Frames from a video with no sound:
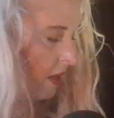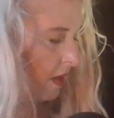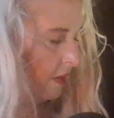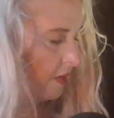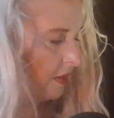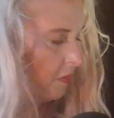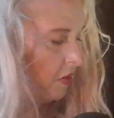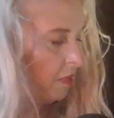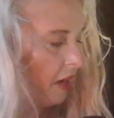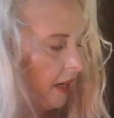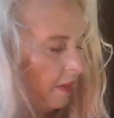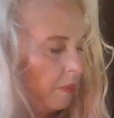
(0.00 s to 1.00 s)
Someone
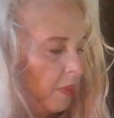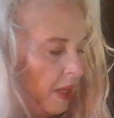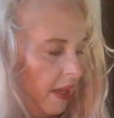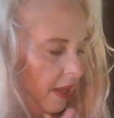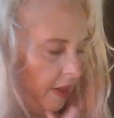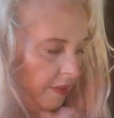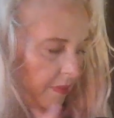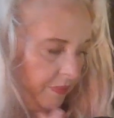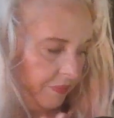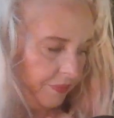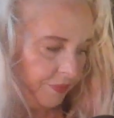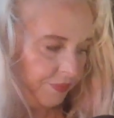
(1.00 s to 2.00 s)
might have been
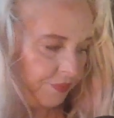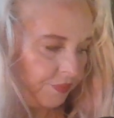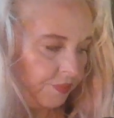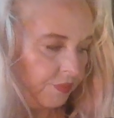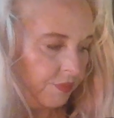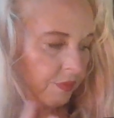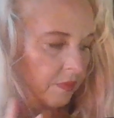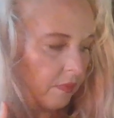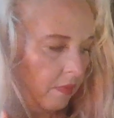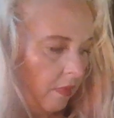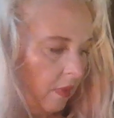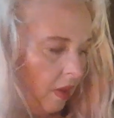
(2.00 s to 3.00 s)

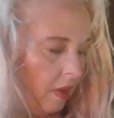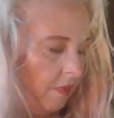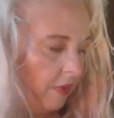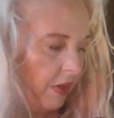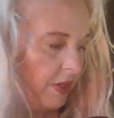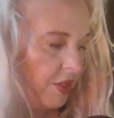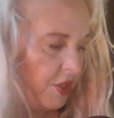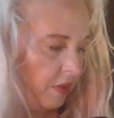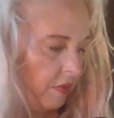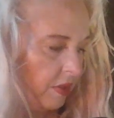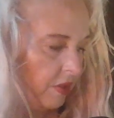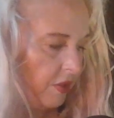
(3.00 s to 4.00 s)
very
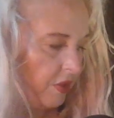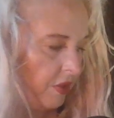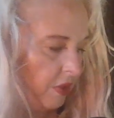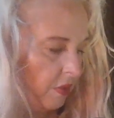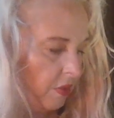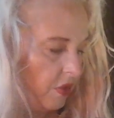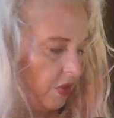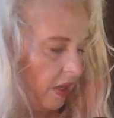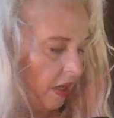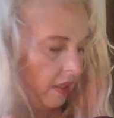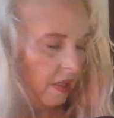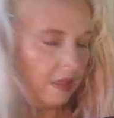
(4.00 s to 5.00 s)
generous to you to
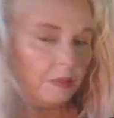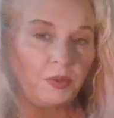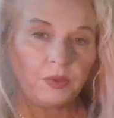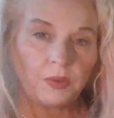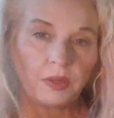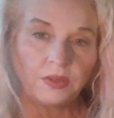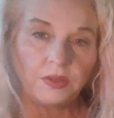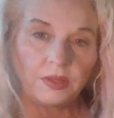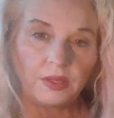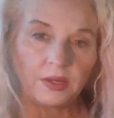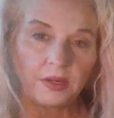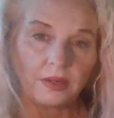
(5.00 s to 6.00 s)
kind of keep you under
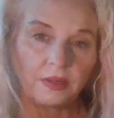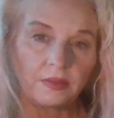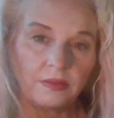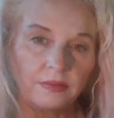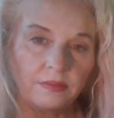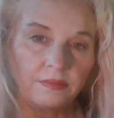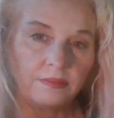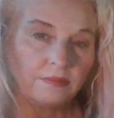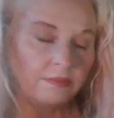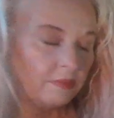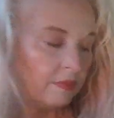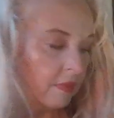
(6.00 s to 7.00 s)
their
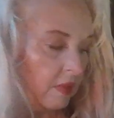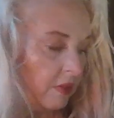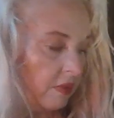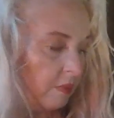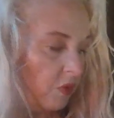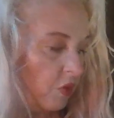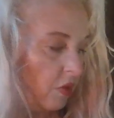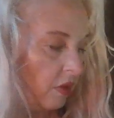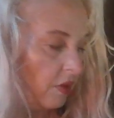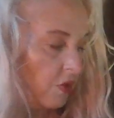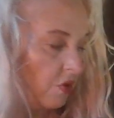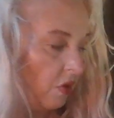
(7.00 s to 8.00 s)
some sort of
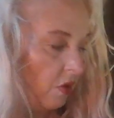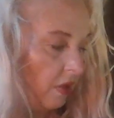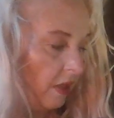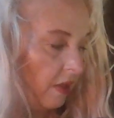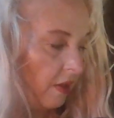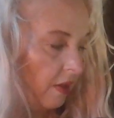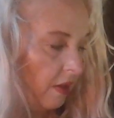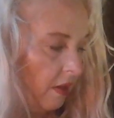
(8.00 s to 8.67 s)
control here.